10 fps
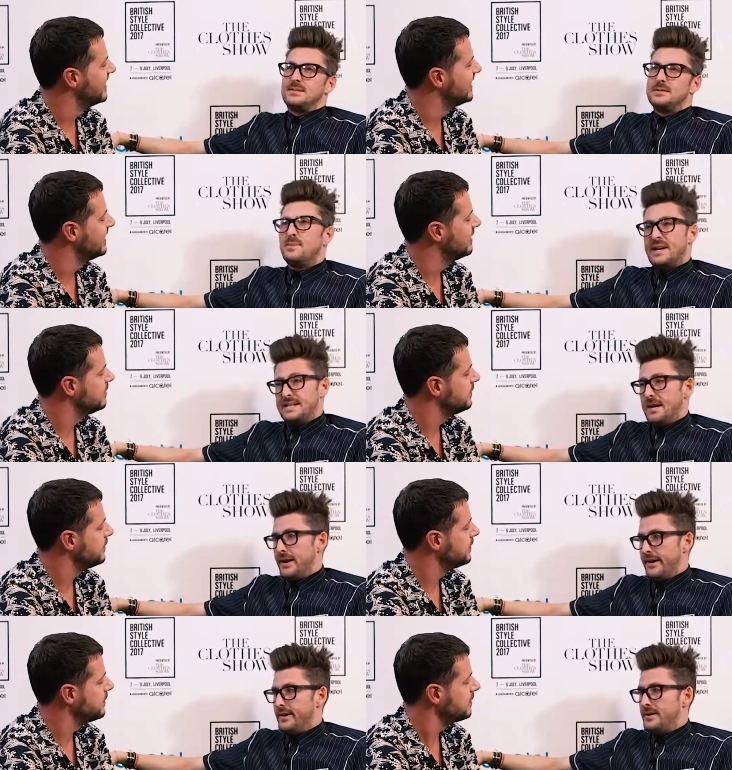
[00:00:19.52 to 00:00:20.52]
Speaker 1: so I was a bit
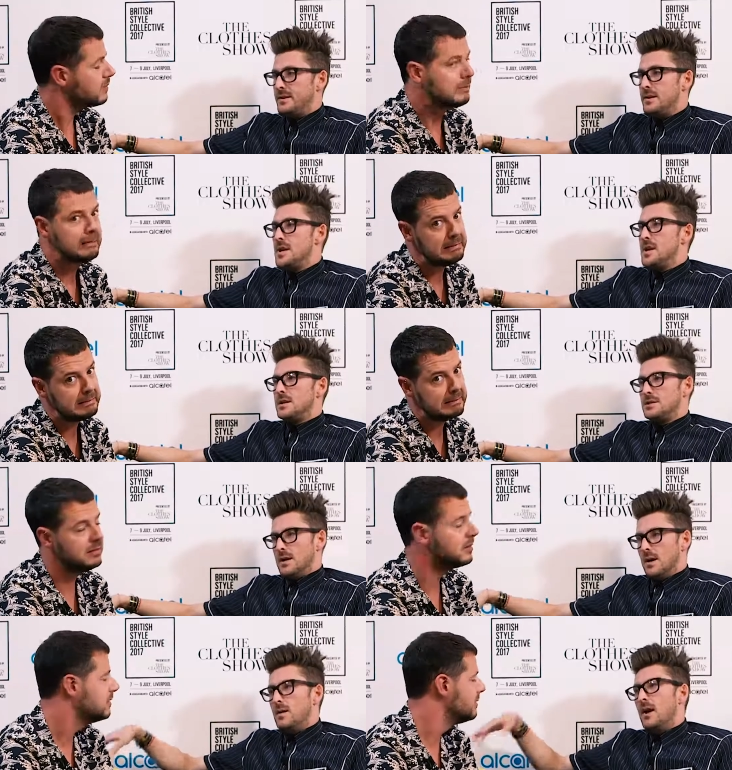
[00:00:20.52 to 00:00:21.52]
tired. Hmm.
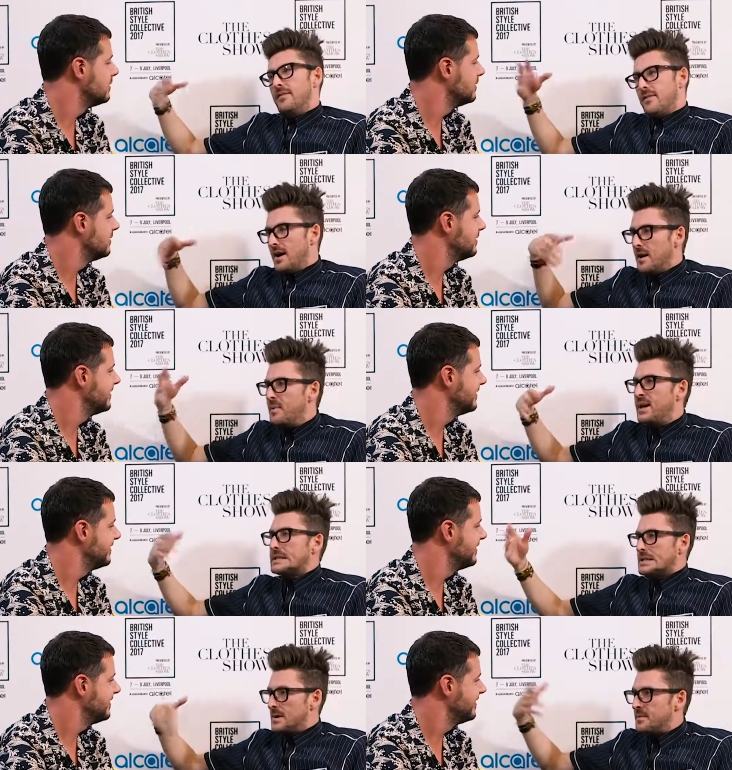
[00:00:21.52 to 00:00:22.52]
So I've kind of picked
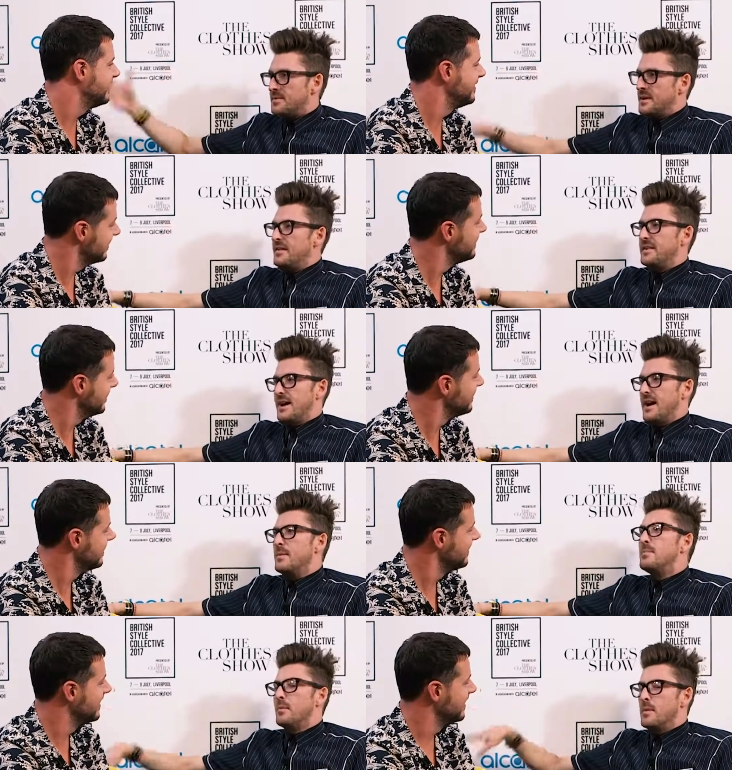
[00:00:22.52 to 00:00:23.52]
it up throughout the day.
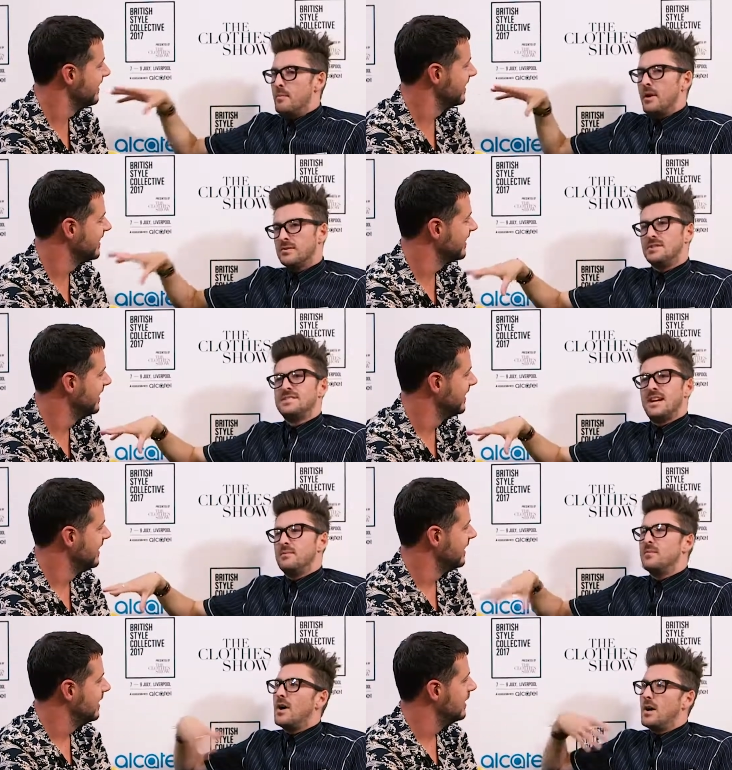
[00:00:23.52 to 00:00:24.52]
But we were both just saying
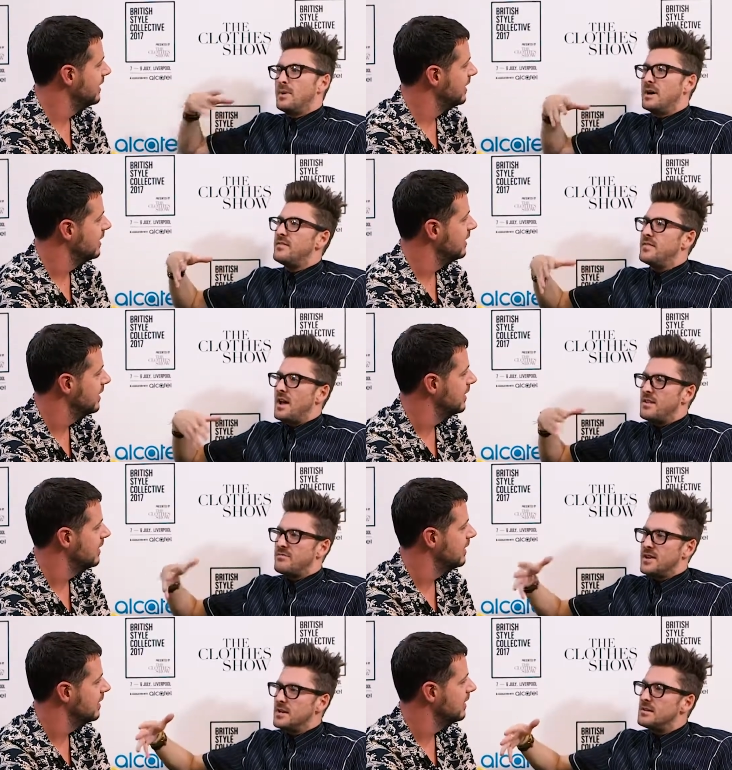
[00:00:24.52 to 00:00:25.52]
we've got a bit of like
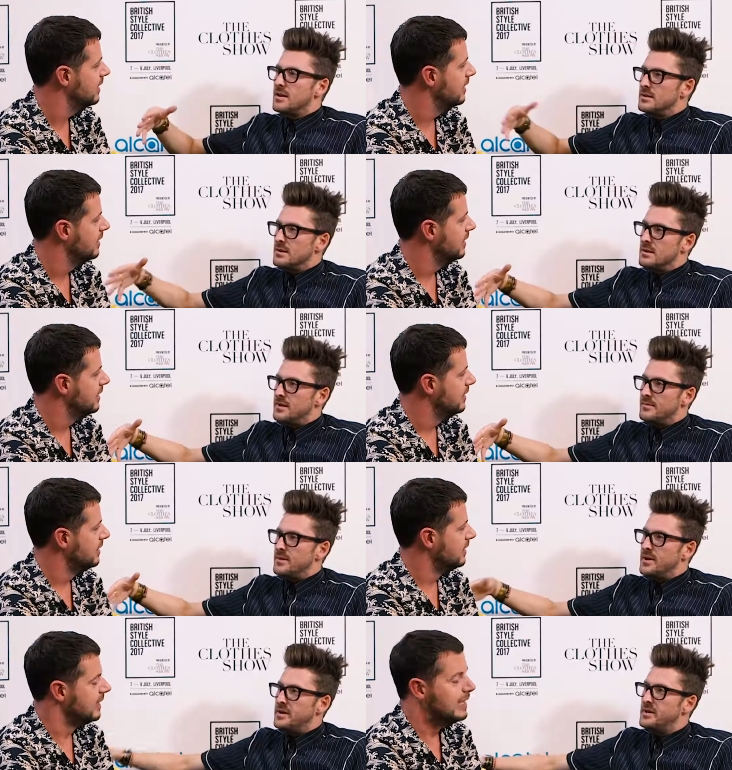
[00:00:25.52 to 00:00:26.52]
three o'clock lull, haven't we?
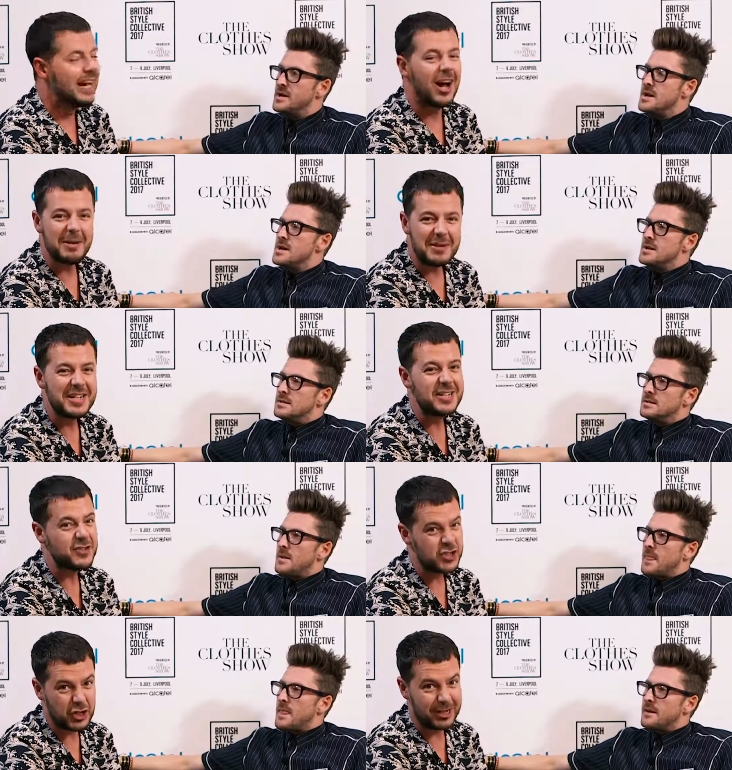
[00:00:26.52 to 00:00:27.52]
I'm in need of
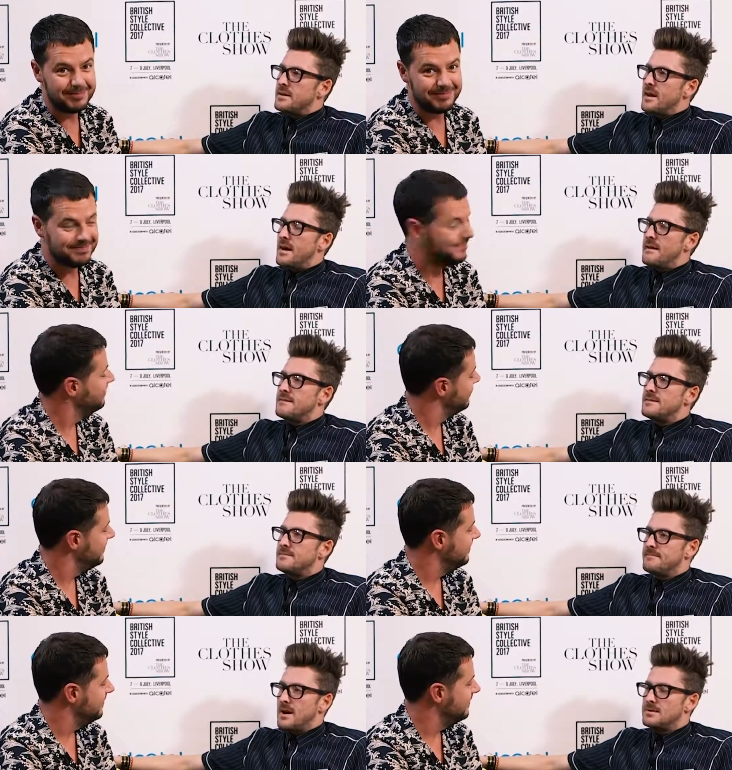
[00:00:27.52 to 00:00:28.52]
sugar. Yeah.
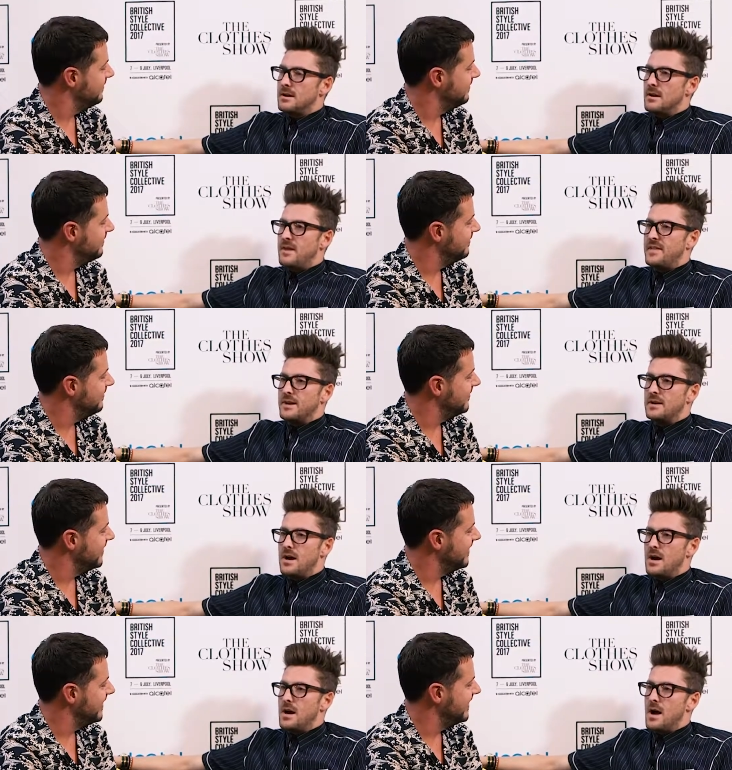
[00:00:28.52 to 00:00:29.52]
So uh, I think
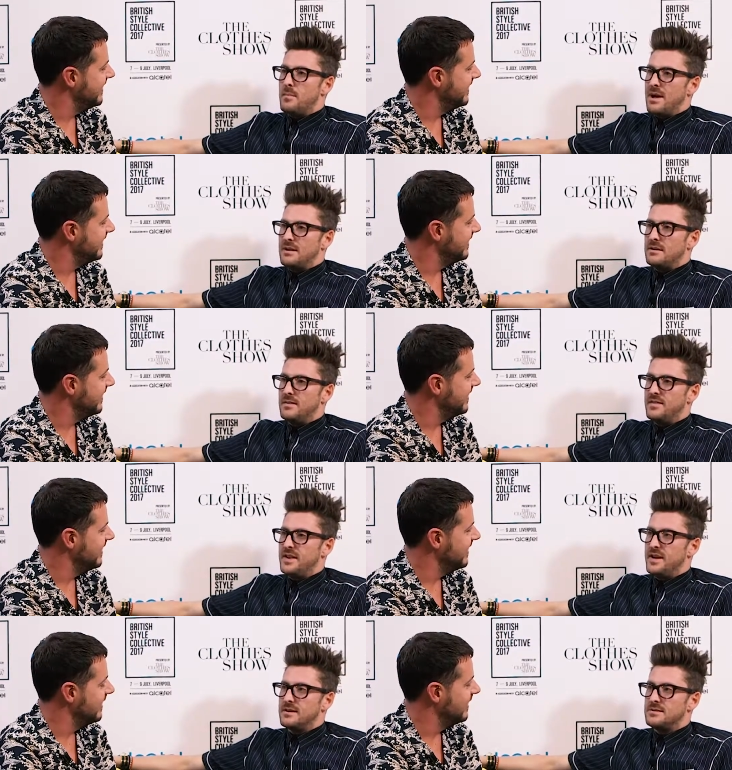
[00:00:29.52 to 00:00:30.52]
uh, a black coffee
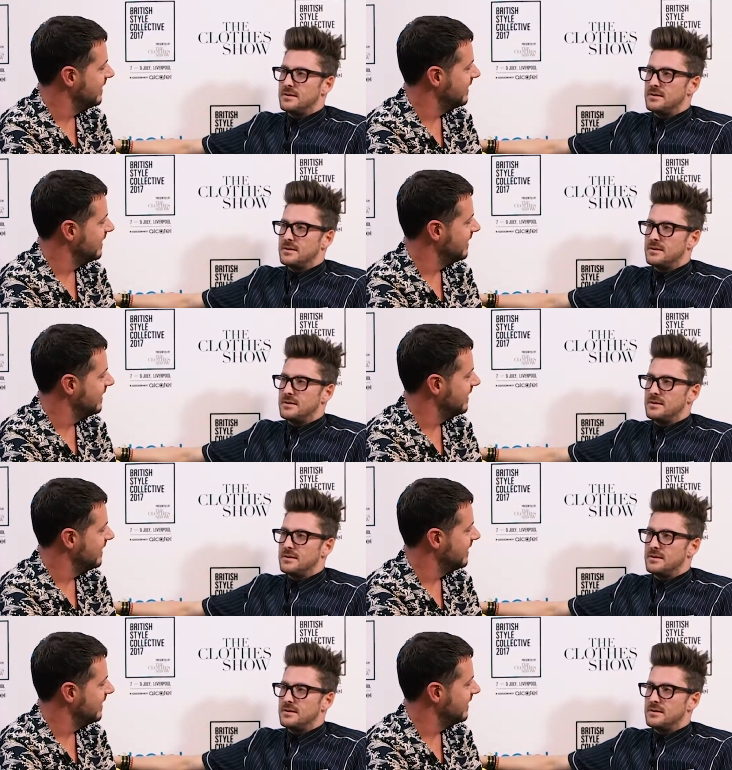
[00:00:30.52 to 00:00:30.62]
and a